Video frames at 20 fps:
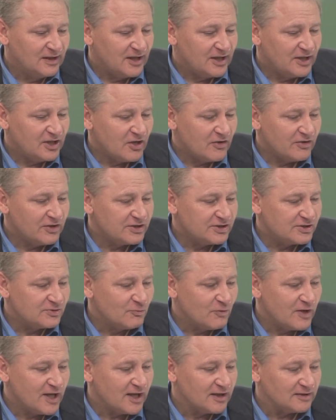And notice
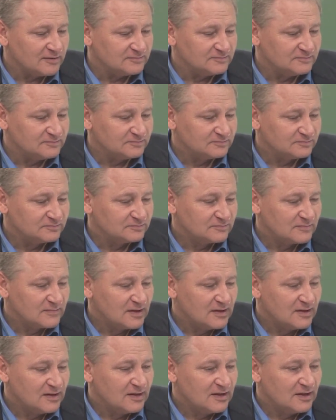well
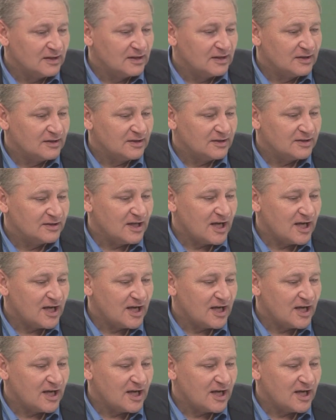that